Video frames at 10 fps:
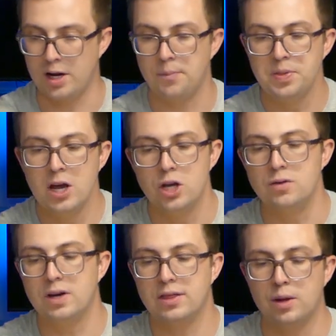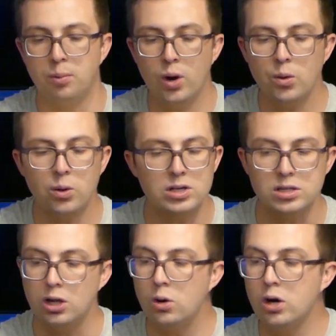Now, you've got the Pointworks
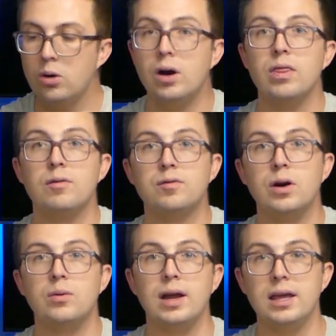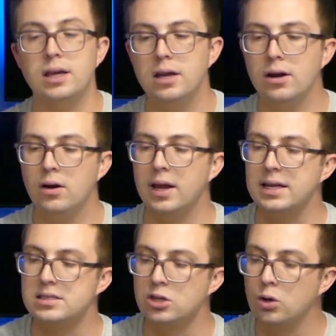logo on the front right here.
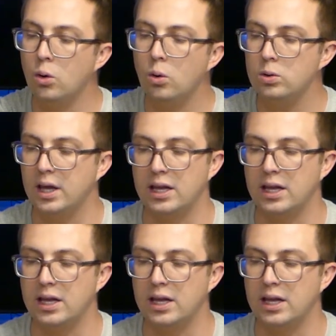It's gold.